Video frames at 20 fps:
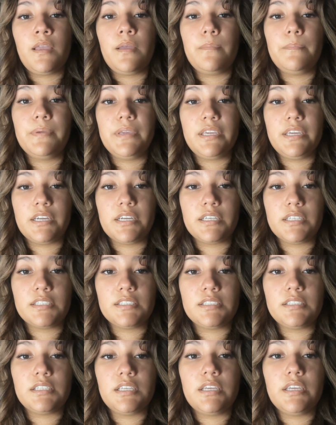
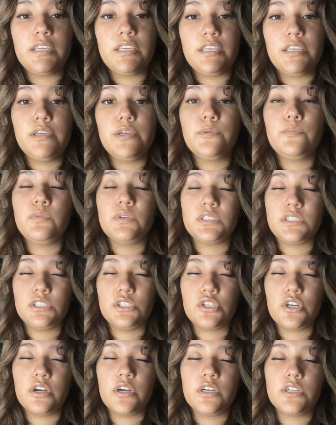because he was in
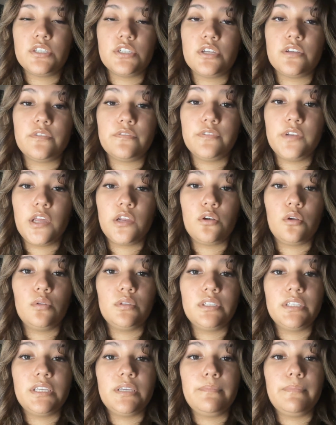charge of not
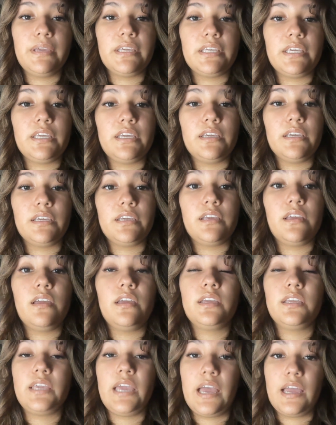only making
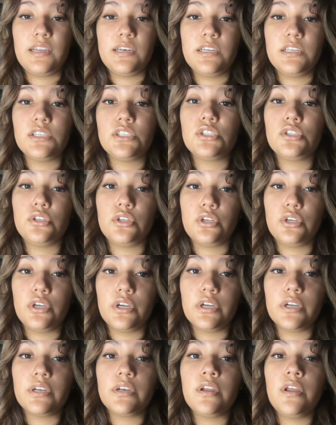Katniss look
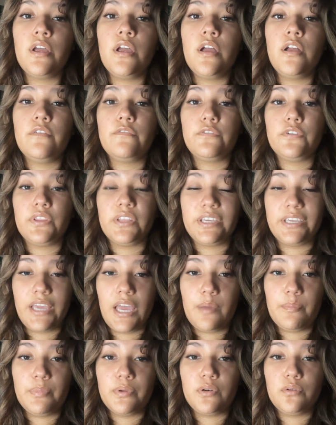good for the
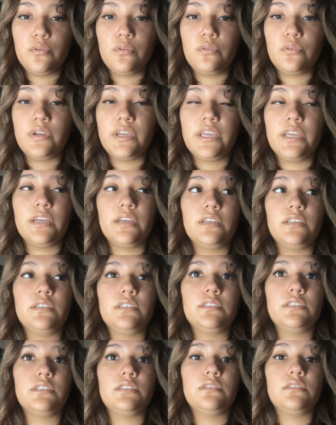Capitol
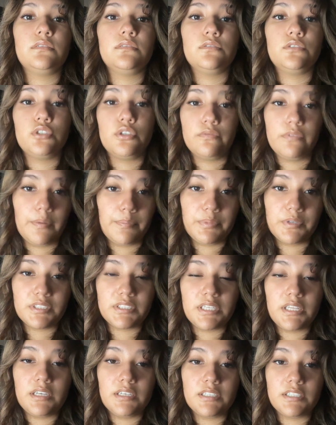and to
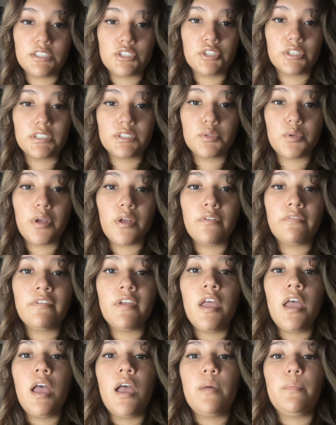represent District 12,
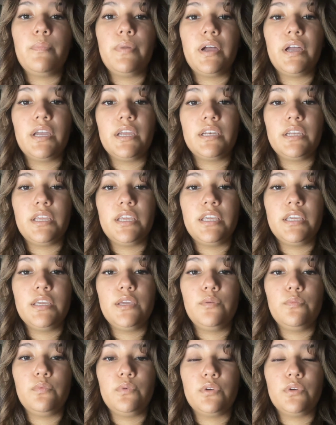but he